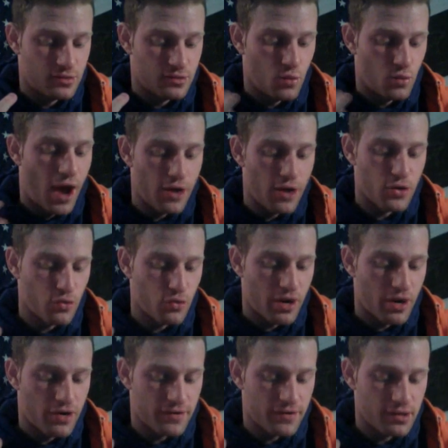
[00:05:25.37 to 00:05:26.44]
Why are we
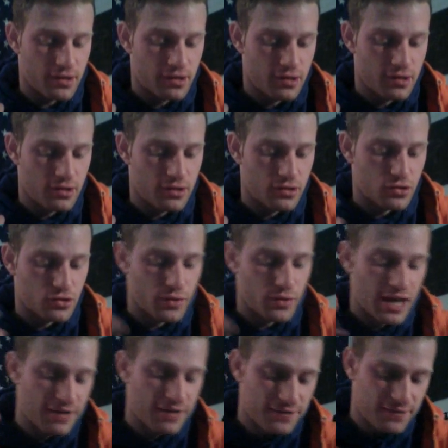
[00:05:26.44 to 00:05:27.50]
aware of it? So we
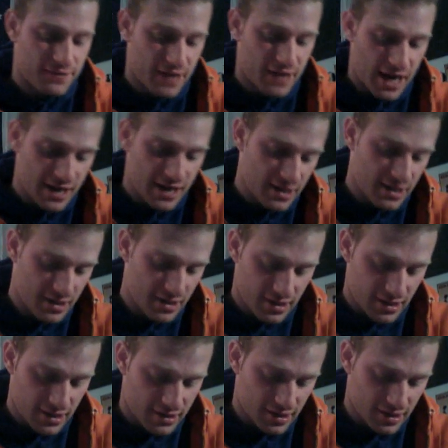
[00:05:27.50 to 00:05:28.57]
have tiny and
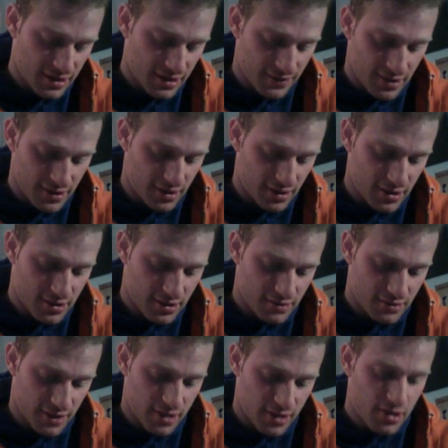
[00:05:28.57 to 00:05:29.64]
insignificantness,
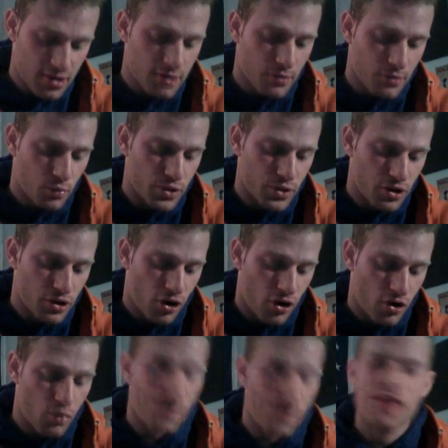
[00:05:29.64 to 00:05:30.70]
right? But we are
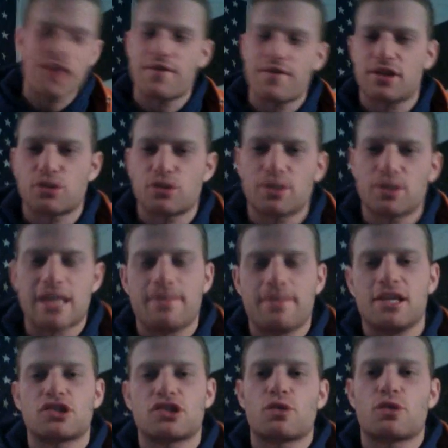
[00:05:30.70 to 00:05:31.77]
aware of it. So what does that
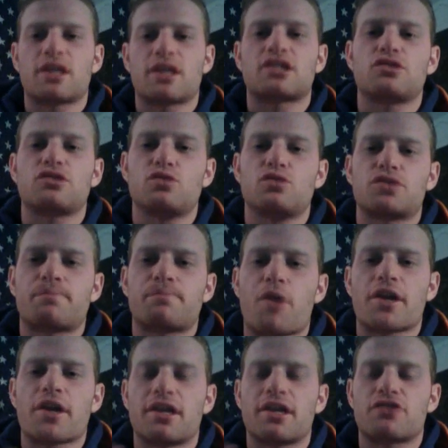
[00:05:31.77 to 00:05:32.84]
mean? So it gets you
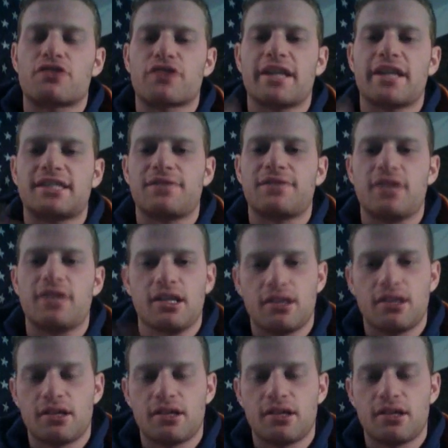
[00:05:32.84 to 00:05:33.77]
sparking creativity.